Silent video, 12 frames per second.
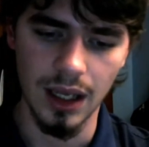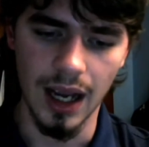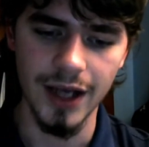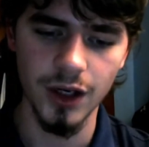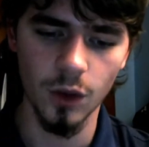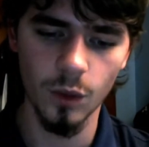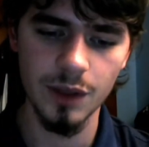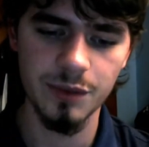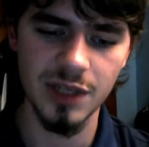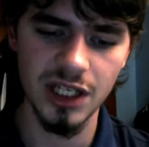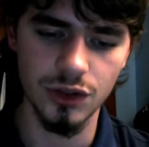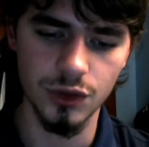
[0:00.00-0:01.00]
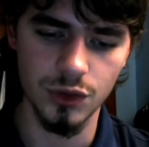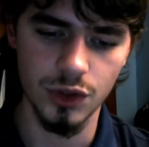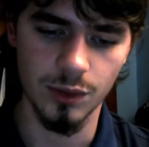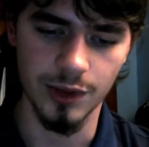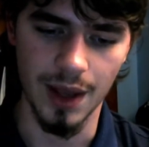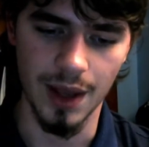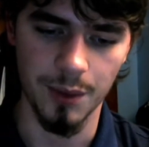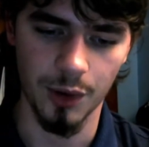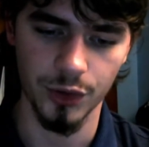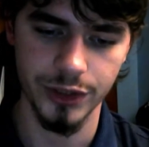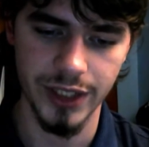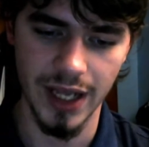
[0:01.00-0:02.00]
I don't want to be a YouTuber that
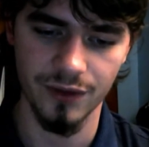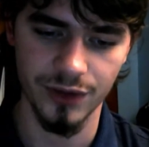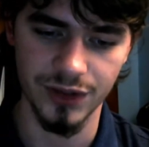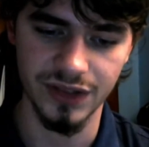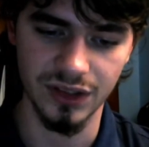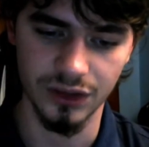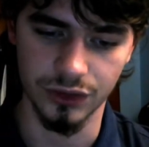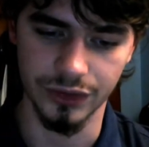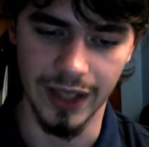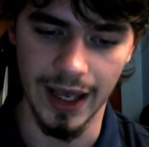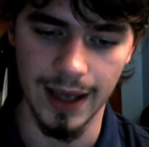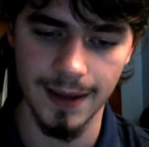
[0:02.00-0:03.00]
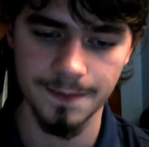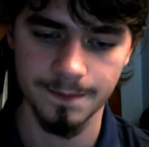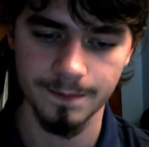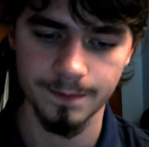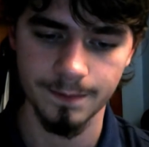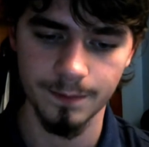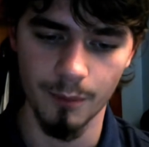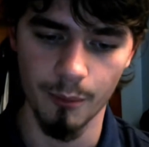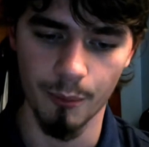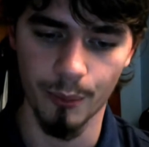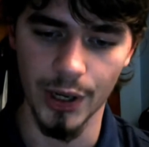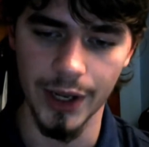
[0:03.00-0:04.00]
posts every single day,
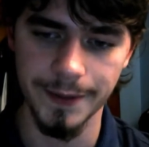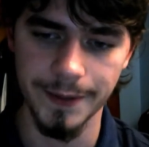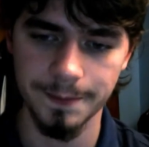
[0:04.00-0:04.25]
but